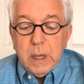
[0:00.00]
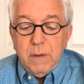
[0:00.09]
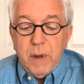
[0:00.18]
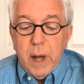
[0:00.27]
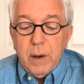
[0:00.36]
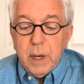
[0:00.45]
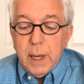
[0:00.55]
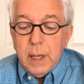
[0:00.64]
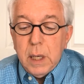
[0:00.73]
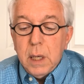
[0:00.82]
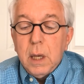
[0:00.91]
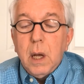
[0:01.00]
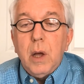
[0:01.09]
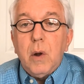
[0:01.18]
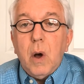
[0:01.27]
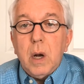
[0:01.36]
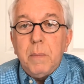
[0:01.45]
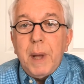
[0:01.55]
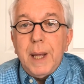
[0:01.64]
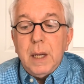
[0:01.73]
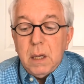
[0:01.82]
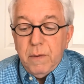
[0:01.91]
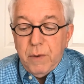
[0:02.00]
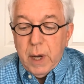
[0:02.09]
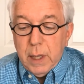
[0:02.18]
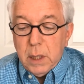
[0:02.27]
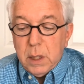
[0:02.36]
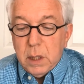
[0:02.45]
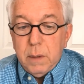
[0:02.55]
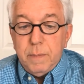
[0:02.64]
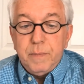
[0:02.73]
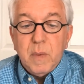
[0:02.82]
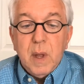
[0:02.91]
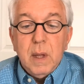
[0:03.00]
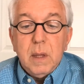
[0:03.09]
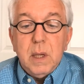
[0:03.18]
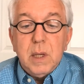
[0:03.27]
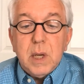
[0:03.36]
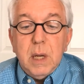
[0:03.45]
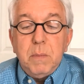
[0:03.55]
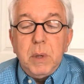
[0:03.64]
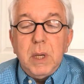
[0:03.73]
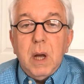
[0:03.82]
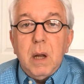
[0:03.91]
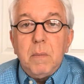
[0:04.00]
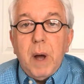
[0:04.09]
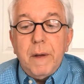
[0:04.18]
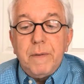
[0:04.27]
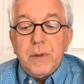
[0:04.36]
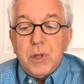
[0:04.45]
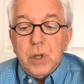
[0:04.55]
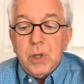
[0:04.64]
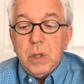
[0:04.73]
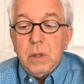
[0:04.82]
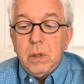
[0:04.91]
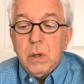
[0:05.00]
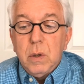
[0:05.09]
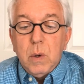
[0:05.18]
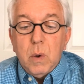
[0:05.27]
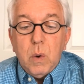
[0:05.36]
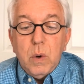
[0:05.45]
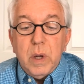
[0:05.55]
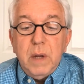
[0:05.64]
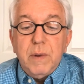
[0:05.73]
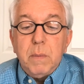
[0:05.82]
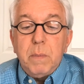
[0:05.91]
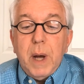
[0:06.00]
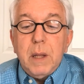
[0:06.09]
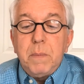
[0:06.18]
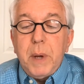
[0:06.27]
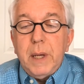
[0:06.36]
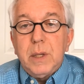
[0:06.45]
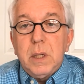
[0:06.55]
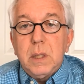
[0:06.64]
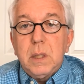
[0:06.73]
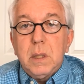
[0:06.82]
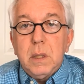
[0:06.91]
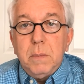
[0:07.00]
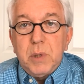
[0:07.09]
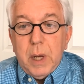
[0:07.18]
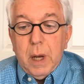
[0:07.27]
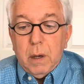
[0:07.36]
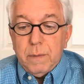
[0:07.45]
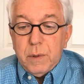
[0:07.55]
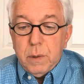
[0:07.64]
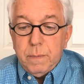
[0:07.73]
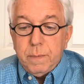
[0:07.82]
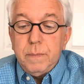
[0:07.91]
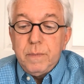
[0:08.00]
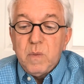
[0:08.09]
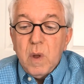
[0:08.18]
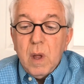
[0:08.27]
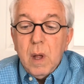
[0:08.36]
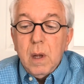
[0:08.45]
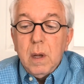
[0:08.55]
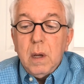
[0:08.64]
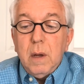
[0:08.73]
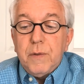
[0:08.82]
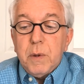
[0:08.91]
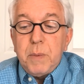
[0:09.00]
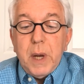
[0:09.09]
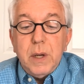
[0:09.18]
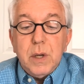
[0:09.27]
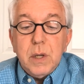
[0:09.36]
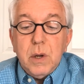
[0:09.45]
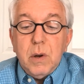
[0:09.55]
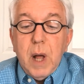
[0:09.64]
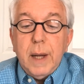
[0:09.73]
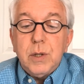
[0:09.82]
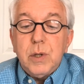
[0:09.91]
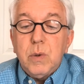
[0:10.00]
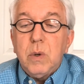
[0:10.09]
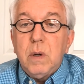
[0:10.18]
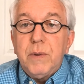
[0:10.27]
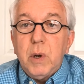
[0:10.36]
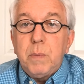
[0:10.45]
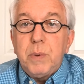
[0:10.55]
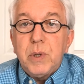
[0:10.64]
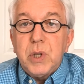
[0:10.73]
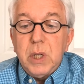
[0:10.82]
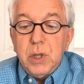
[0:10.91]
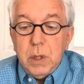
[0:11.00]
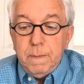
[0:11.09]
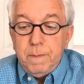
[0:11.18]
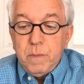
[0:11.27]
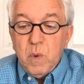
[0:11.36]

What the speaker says: can validate an automated device. This can be done by physicians or even by the patients themselves. If the patients are not sure of their precision,